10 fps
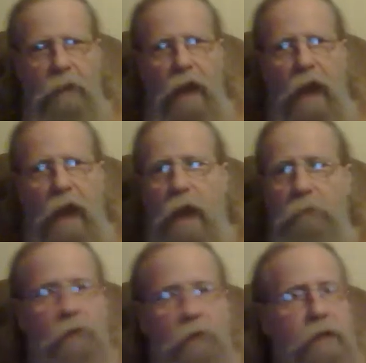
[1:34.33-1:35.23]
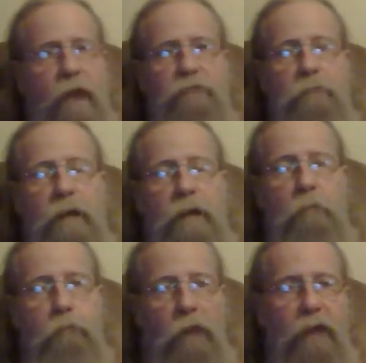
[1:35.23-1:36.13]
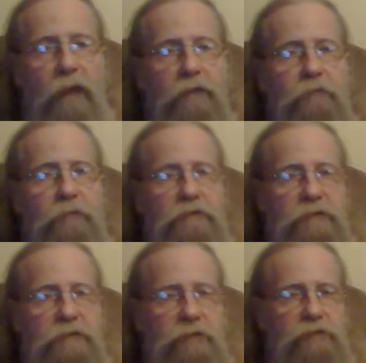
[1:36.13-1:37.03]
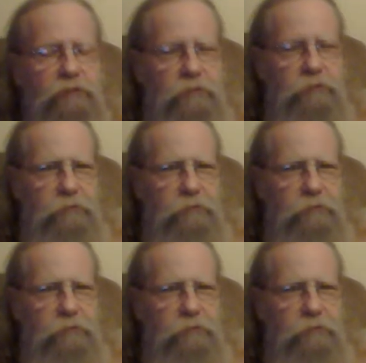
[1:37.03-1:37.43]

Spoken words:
I'm not going to have to make a bracket for the sensor unit.